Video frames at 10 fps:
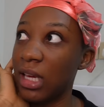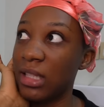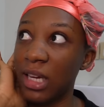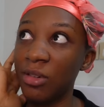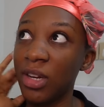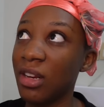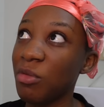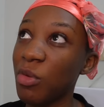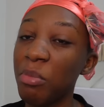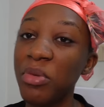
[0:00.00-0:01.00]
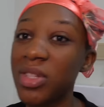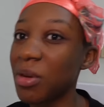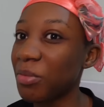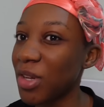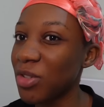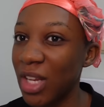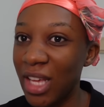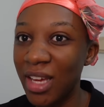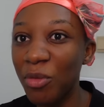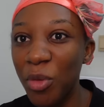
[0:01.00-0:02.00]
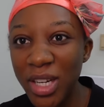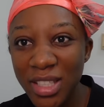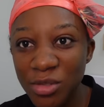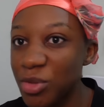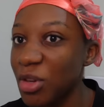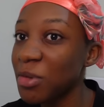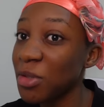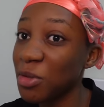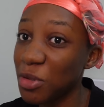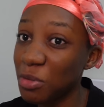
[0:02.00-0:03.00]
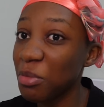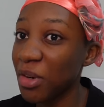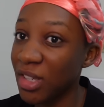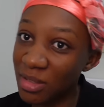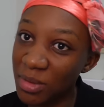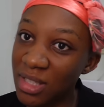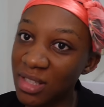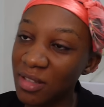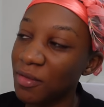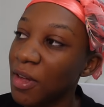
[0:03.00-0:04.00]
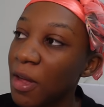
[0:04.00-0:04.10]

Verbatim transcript: 800 and we were both surprised we were like what we thought it was going to be more expensive